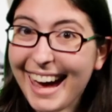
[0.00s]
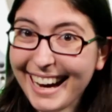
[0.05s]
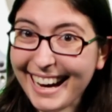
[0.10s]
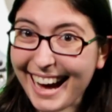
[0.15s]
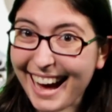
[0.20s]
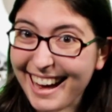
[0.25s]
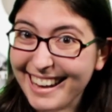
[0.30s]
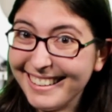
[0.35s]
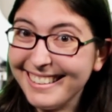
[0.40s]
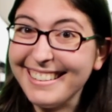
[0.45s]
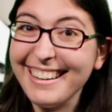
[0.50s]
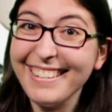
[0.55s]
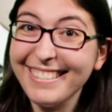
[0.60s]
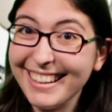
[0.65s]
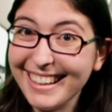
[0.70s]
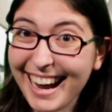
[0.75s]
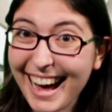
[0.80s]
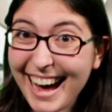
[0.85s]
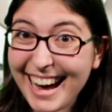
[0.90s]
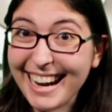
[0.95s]
Hey guys, so
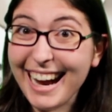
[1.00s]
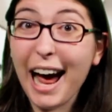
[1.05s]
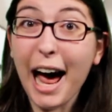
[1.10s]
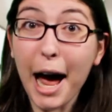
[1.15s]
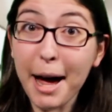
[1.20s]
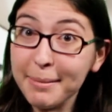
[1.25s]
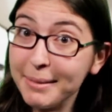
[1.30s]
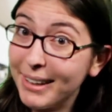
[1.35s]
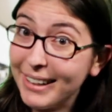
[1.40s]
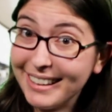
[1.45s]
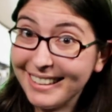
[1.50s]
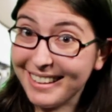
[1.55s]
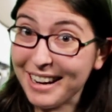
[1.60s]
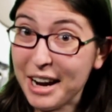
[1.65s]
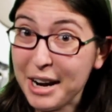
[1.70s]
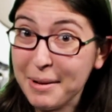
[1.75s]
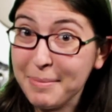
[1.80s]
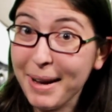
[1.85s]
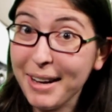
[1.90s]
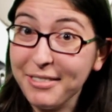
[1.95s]
today I'm going to
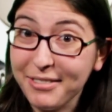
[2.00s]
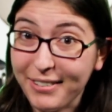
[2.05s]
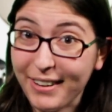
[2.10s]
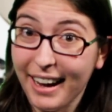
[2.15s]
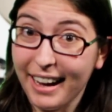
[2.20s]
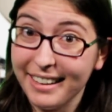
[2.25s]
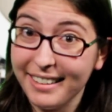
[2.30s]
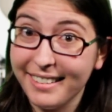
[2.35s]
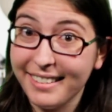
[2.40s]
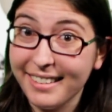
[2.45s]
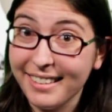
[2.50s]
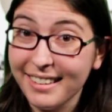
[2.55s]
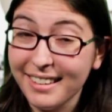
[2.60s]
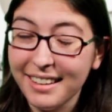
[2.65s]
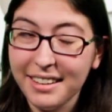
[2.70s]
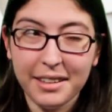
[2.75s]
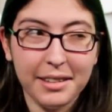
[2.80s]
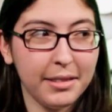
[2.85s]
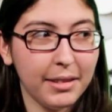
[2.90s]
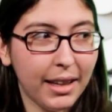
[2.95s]
talk about fonts.
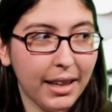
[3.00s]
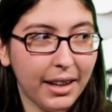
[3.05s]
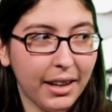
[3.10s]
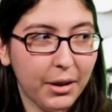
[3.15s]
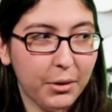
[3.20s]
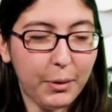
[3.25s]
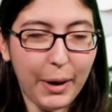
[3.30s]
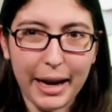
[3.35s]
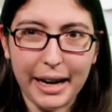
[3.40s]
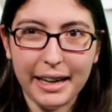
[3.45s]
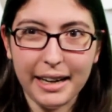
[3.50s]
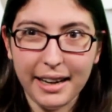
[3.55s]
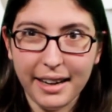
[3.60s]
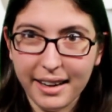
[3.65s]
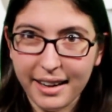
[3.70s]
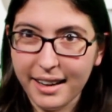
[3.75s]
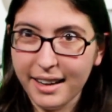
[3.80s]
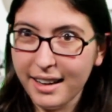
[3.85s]
Wait,